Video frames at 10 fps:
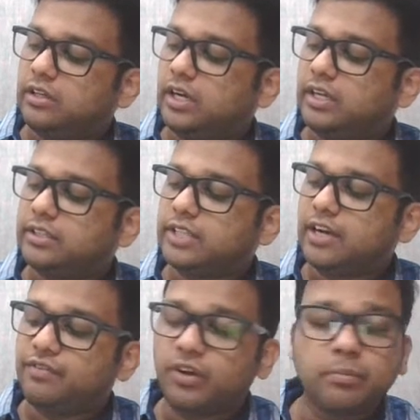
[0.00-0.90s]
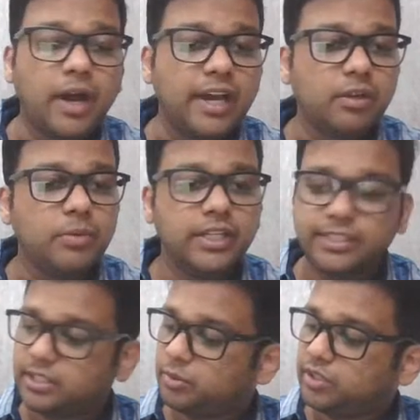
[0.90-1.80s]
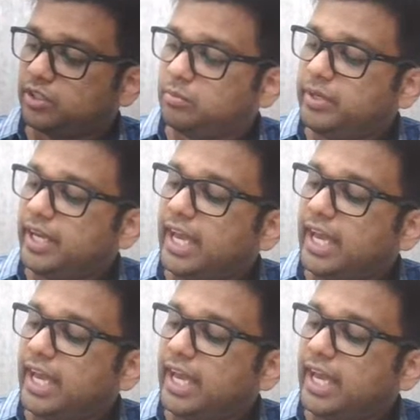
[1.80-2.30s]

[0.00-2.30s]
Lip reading: Understand, for binomial distribution it will be